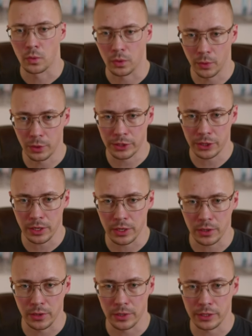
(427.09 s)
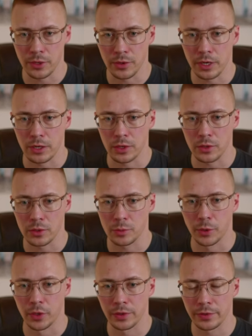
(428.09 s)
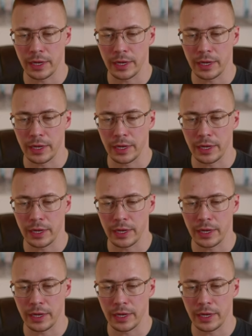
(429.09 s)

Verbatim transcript: Or what you can do is you can use both